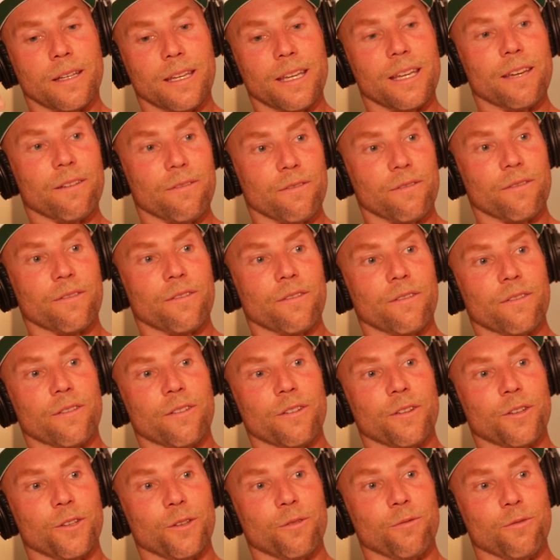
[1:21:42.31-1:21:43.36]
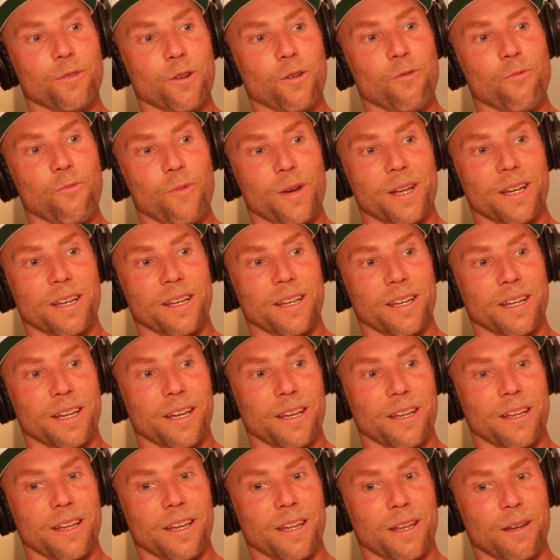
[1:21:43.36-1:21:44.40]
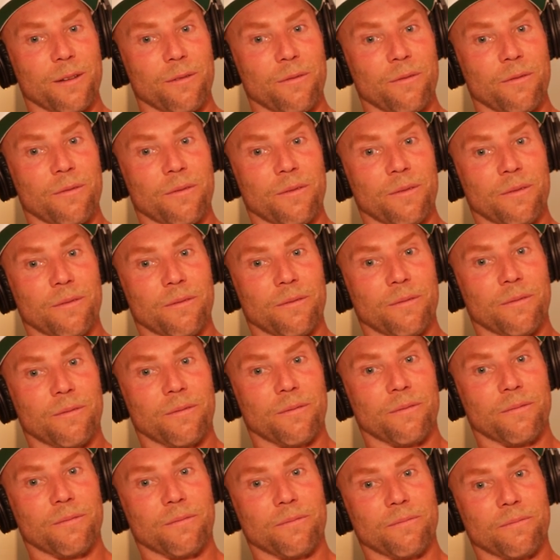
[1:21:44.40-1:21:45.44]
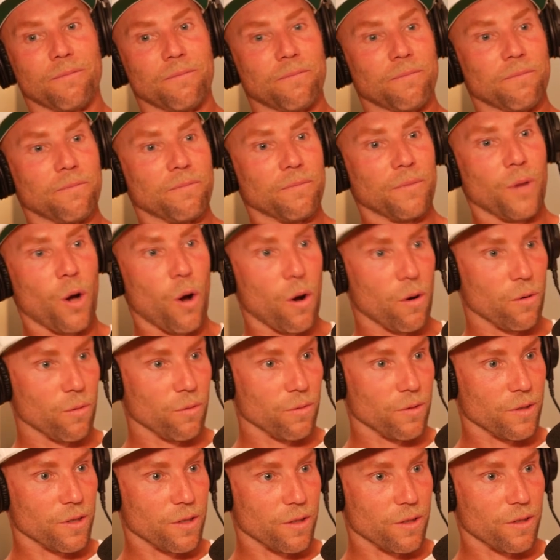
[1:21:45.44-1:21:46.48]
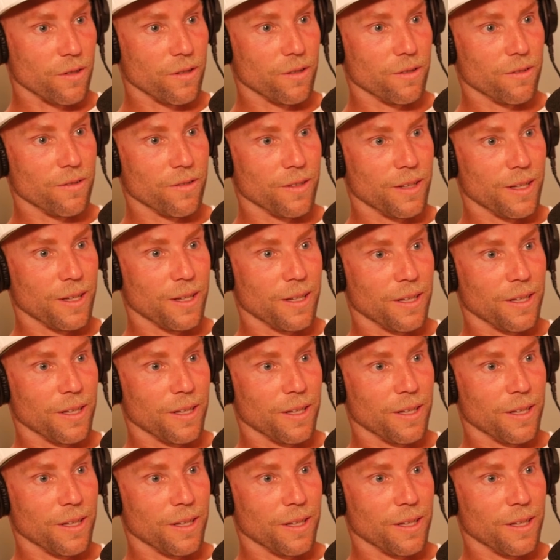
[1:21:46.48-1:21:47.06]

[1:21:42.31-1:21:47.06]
if you don't win and hold serve,